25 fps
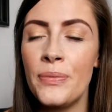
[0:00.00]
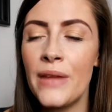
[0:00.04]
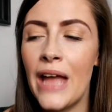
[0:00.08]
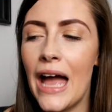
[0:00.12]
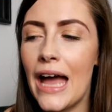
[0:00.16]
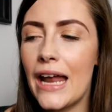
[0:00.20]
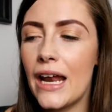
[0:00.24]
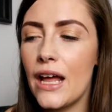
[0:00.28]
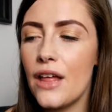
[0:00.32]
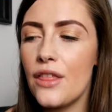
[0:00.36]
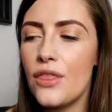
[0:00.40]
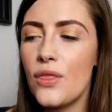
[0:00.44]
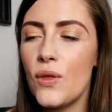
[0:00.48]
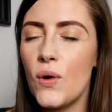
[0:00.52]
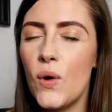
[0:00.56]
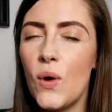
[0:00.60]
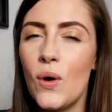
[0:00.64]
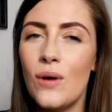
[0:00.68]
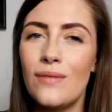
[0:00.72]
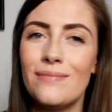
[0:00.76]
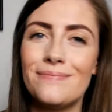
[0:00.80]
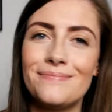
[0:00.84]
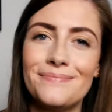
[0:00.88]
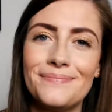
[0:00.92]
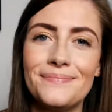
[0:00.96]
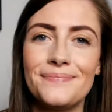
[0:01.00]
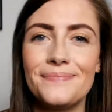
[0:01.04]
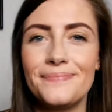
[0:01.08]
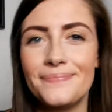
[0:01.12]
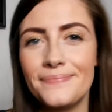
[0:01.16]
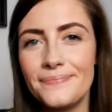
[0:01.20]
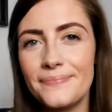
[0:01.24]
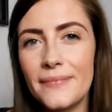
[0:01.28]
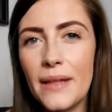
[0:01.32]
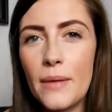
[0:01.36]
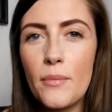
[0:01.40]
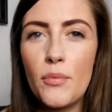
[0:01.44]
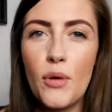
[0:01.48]
And I thought,
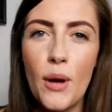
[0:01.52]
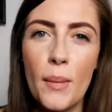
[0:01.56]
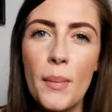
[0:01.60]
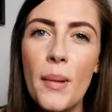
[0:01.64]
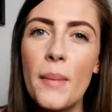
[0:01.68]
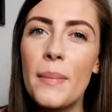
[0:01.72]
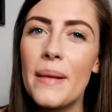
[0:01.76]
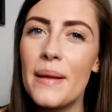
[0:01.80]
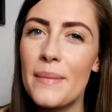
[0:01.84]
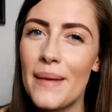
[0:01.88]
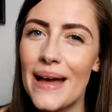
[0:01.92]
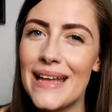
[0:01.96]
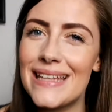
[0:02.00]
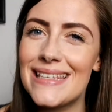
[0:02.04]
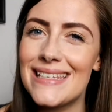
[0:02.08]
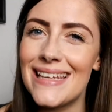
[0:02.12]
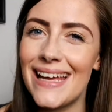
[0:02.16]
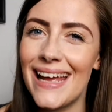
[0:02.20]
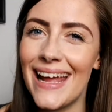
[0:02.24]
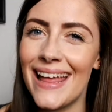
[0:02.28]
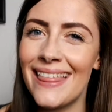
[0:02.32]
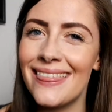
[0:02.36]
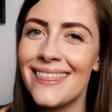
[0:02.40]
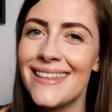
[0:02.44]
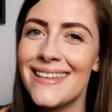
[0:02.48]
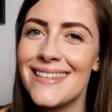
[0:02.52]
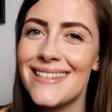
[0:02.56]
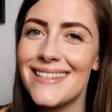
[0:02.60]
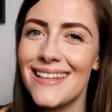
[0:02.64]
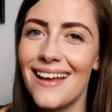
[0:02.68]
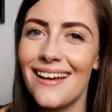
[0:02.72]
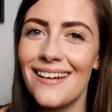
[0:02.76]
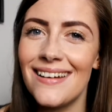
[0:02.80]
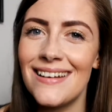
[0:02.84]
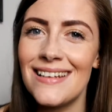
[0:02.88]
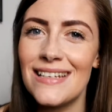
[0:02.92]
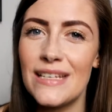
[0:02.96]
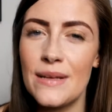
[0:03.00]
probably better in the
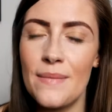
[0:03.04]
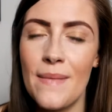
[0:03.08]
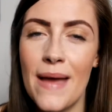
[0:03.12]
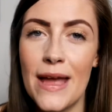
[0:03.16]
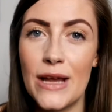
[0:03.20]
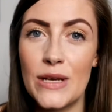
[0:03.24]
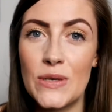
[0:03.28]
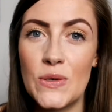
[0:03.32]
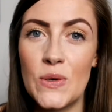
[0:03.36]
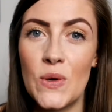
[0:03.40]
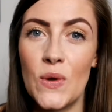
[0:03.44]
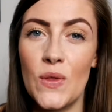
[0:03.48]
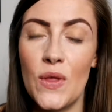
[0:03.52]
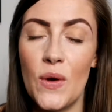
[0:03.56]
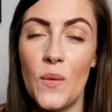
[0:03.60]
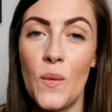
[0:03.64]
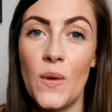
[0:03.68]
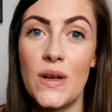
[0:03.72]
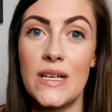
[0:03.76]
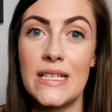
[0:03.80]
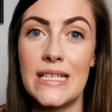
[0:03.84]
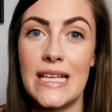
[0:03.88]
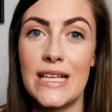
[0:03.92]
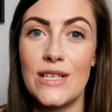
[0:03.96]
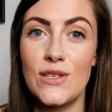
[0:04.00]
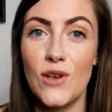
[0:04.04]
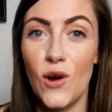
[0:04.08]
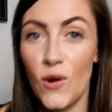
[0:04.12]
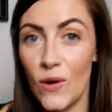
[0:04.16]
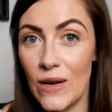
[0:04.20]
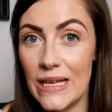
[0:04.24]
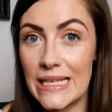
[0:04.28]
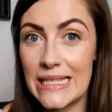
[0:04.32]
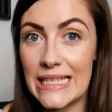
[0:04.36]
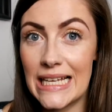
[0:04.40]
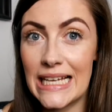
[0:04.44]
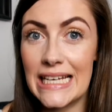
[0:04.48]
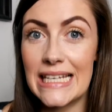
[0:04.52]
sun to make sure that once it's on,
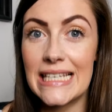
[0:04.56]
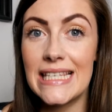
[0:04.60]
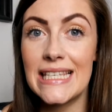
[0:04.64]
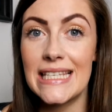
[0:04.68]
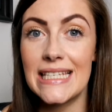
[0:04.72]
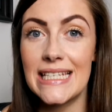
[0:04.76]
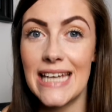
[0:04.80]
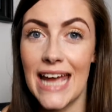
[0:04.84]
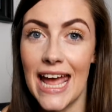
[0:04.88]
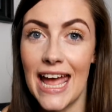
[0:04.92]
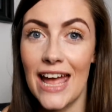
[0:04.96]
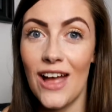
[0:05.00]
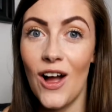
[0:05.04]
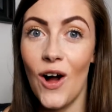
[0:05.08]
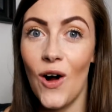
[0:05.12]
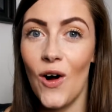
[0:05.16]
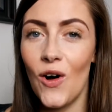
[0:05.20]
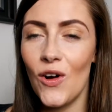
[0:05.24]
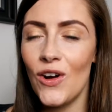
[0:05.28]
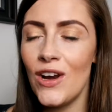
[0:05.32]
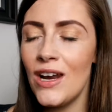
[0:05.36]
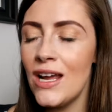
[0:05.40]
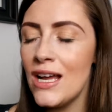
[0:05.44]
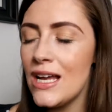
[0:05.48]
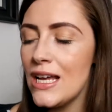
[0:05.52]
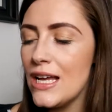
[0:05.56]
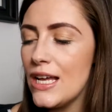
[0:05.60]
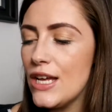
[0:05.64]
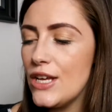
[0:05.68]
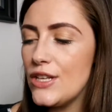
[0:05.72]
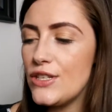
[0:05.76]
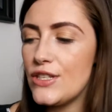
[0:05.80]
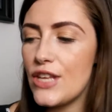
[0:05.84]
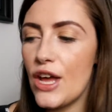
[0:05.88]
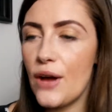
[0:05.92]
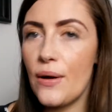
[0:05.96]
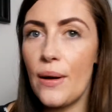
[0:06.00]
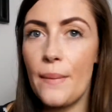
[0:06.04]
it's gonna stay on.
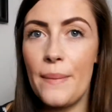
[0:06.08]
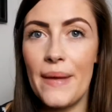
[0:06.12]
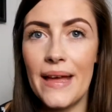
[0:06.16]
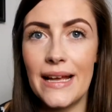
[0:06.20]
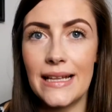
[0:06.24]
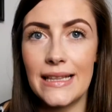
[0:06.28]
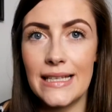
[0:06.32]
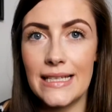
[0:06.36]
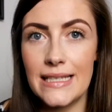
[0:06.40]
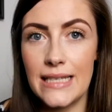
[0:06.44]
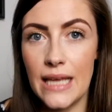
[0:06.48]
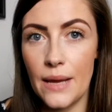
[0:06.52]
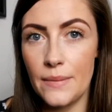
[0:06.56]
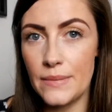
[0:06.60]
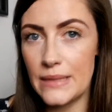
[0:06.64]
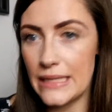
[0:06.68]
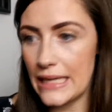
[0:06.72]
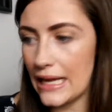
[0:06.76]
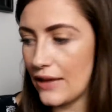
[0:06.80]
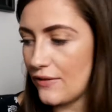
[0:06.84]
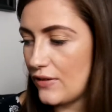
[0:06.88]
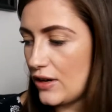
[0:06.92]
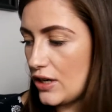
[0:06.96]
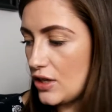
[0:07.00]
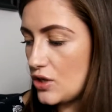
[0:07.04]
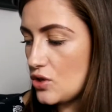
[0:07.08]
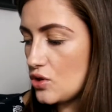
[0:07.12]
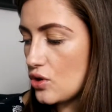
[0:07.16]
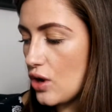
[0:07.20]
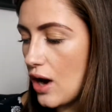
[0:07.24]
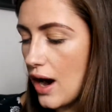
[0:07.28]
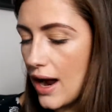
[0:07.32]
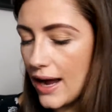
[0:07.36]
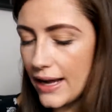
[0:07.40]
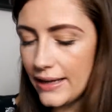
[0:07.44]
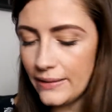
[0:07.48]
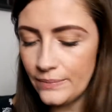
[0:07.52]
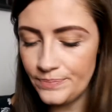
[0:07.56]
So I picked this up to give it a
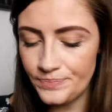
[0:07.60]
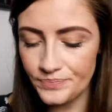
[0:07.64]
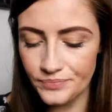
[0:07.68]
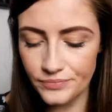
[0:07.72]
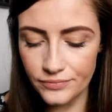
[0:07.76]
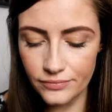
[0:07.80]
try.